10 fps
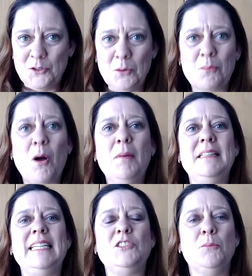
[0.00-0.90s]
you probably
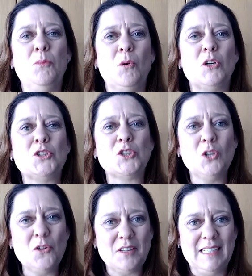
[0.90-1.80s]
need to book a
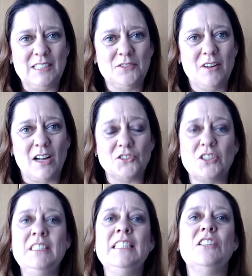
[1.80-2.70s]
slot in
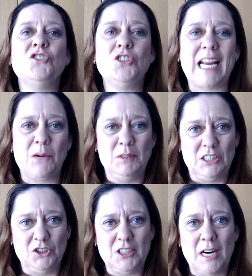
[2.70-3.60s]
advance. You need to check with
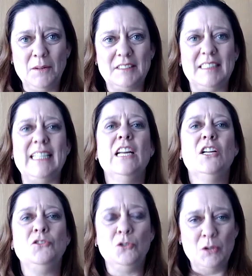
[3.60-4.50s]
the charity,
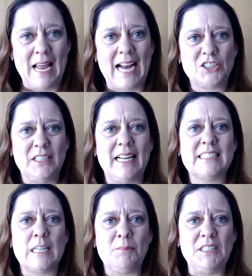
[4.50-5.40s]
do they actually
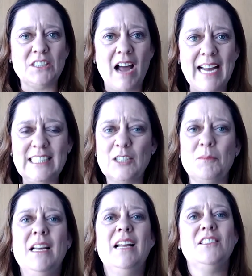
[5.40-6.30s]
accept this
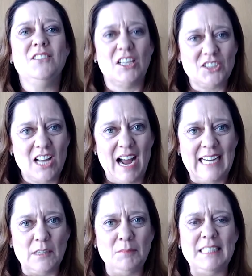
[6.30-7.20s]
item? Does the
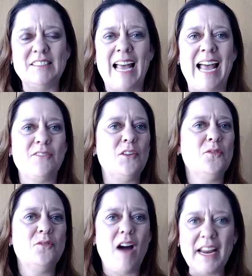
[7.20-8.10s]
item need to have the
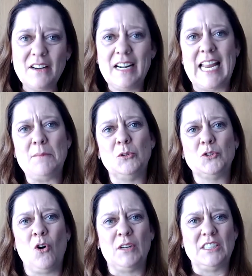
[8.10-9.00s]
fire labels
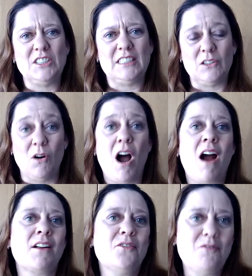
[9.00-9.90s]
on it still?
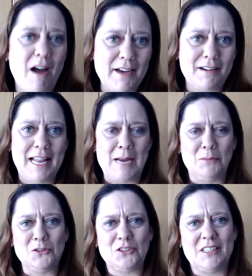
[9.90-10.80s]
Are the fire
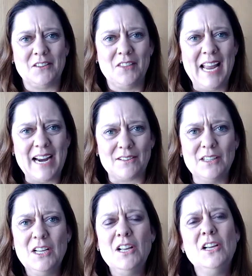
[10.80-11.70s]
labels still there?
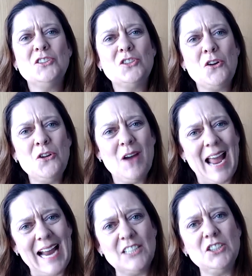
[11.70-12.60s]
So you
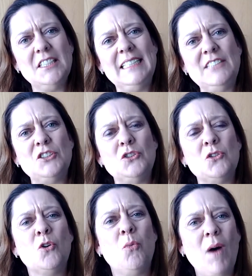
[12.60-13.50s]
actually need to do
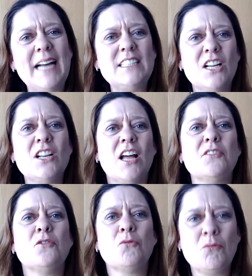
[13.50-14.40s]
quite a lot
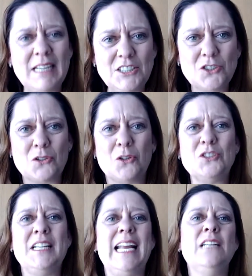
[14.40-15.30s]
of
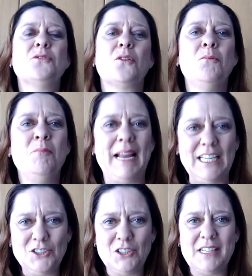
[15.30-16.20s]
research and
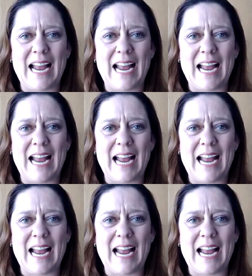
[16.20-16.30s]
information